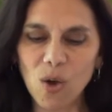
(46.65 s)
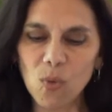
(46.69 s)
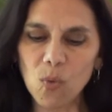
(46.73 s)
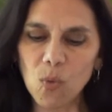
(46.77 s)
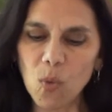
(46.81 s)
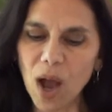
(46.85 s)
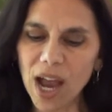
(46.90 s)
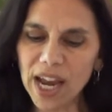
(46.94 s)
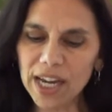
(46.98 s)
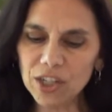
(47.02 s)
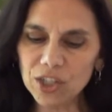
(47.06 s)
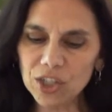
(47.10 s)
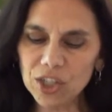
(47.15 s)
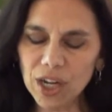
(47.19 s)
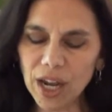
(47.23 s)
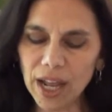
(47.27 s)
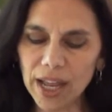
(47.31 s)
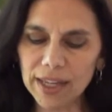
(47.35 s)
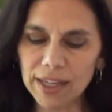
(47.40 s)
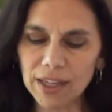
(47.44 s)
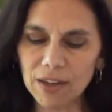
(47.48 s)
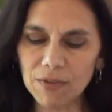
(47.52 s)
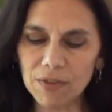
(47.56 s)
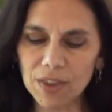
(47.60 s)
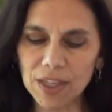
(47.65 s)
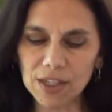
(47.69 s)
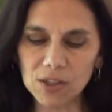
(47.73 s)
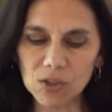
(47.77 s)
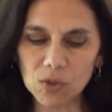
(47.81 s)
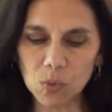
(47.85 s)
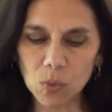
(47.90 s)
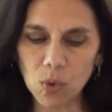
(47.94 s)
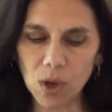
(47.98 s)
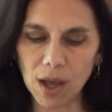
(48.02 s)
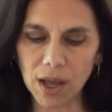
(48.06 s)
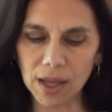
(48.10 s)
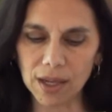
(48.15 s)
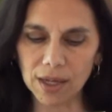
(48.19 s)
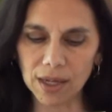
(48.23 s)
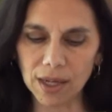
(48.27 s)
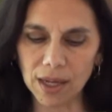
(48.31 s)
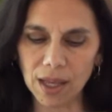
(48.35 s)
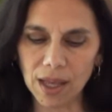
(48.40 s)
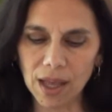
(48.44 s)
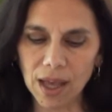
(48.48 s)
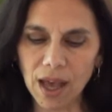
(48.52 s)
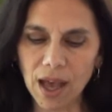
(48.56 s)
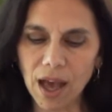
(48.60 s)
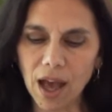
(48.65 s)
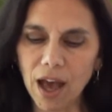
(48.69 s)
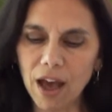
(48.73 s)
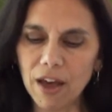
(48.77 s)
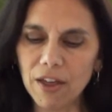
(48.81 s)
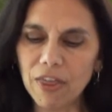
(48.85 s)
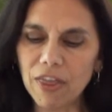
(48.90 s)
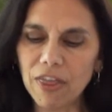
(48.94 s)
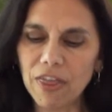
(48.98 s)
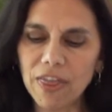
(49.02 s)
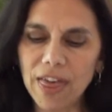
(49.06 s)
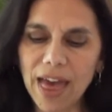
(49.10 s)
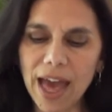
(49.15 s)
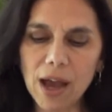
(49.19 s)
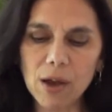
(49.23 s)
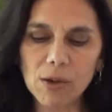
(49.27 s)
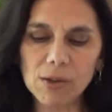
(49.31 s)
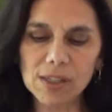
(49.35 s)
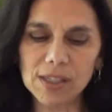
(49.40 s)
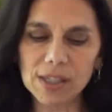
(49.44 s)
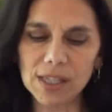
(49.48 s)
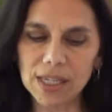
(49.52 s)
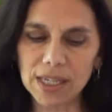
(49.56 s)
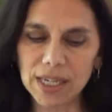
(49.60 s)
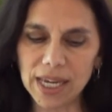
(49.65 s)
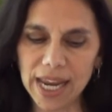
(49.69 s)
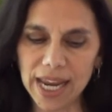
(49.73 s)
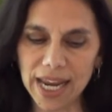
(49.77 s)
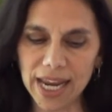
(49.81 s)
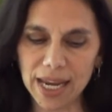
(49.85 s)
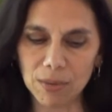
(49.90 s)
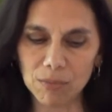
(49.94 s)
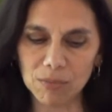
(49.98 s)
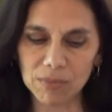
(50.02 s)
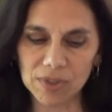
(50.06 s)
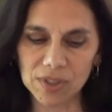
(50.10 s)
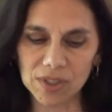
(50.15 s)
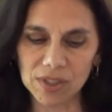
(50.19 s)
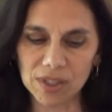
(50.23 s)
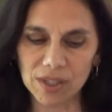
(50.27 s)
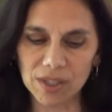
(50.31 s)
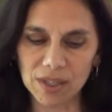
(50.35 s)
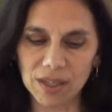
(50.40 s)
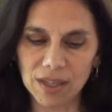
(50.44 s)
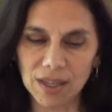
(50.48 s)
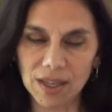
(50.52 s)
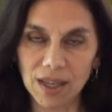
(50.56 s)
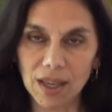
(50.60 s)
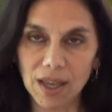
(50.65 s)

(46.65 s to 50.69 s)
Why should I give this one a thousand names